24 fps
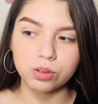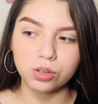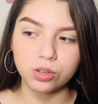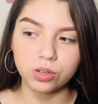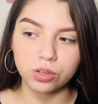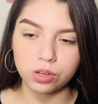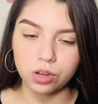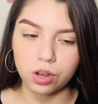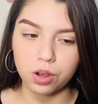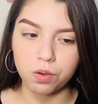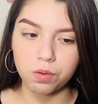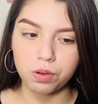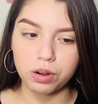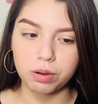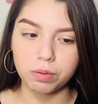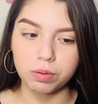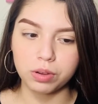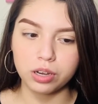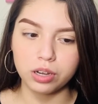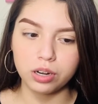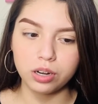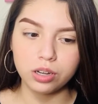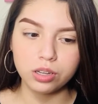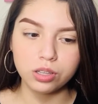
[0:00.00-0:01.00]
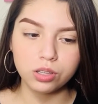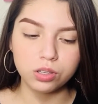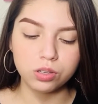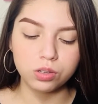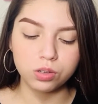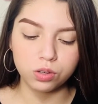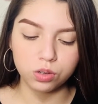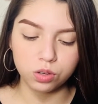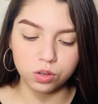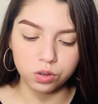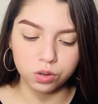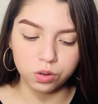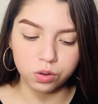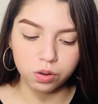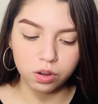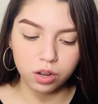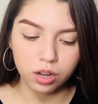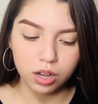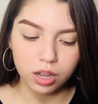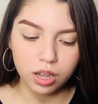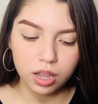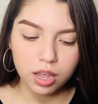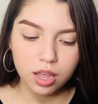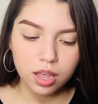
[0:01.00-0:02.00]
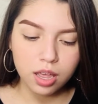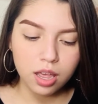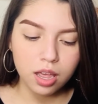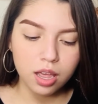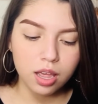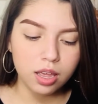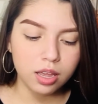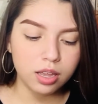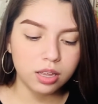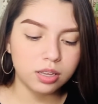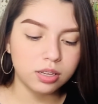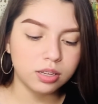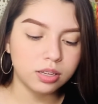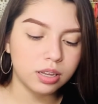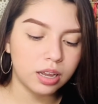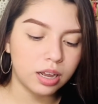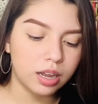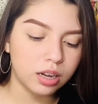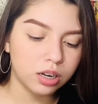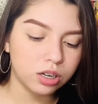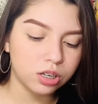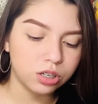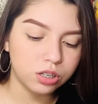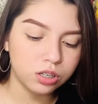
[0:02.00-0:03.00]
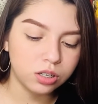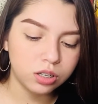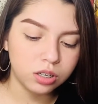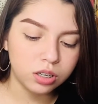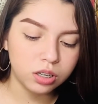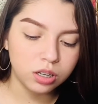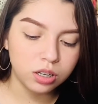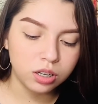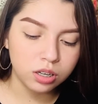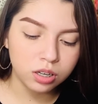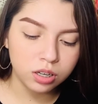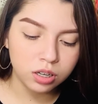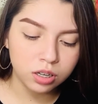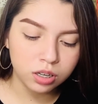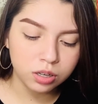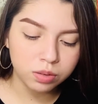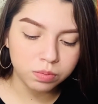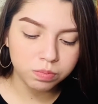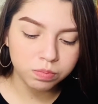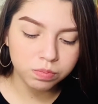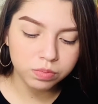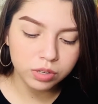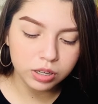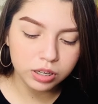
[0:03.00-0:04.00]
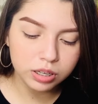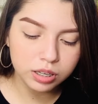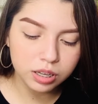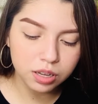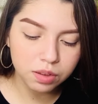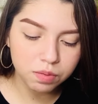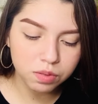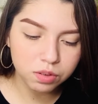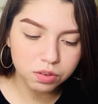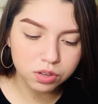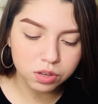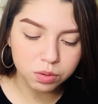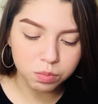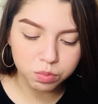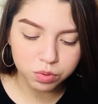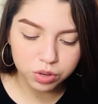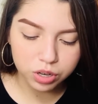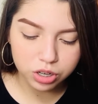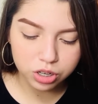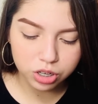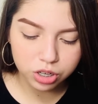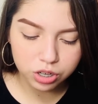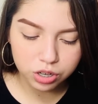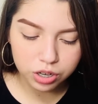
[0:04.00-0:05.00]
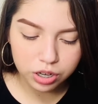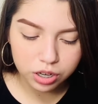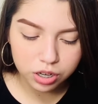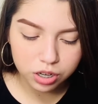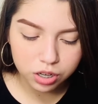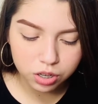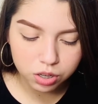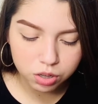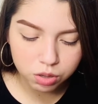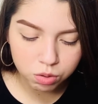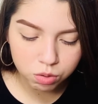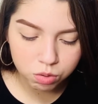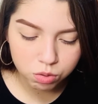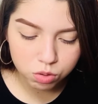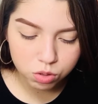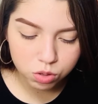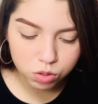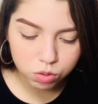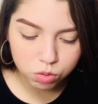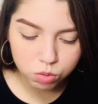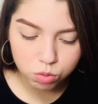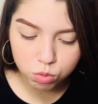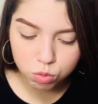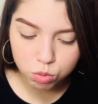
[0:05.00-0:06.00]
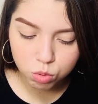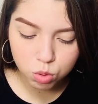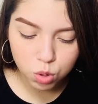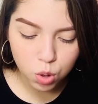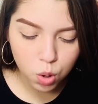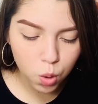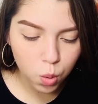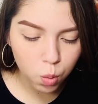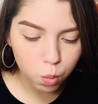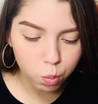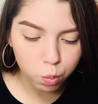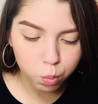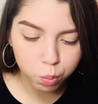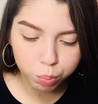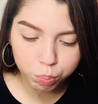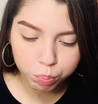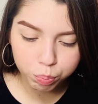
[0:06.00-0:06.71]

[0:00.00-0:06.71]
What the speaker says: So what I'm going to do is actually, let's see if there's a brush here I can use. No.